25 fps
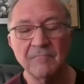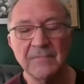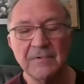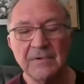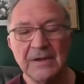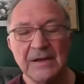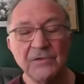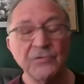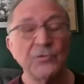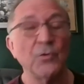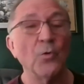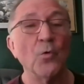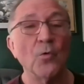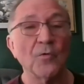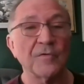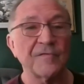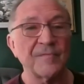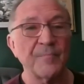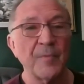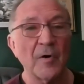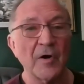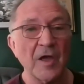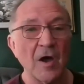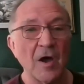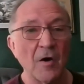
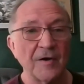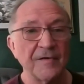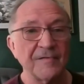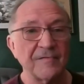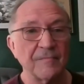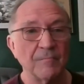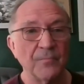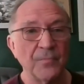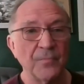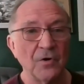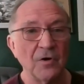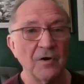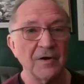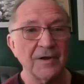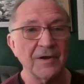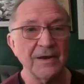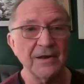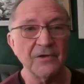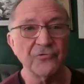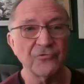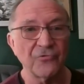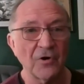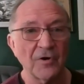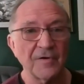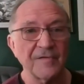endorsed by Heisenberg in
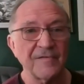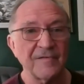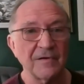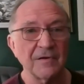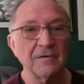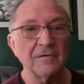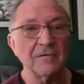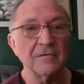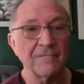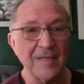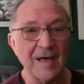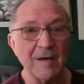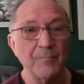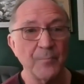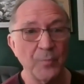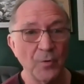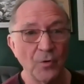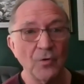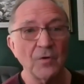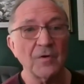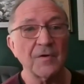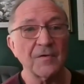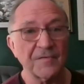his writing of that book.